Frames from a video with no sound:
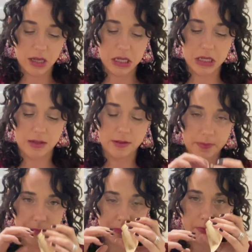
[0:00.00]

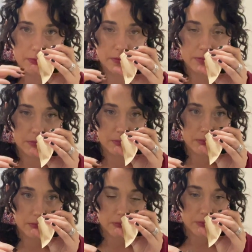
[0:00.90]

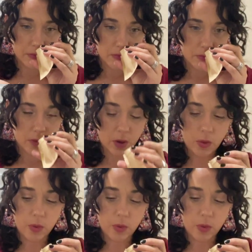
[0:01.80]
(no one is talking)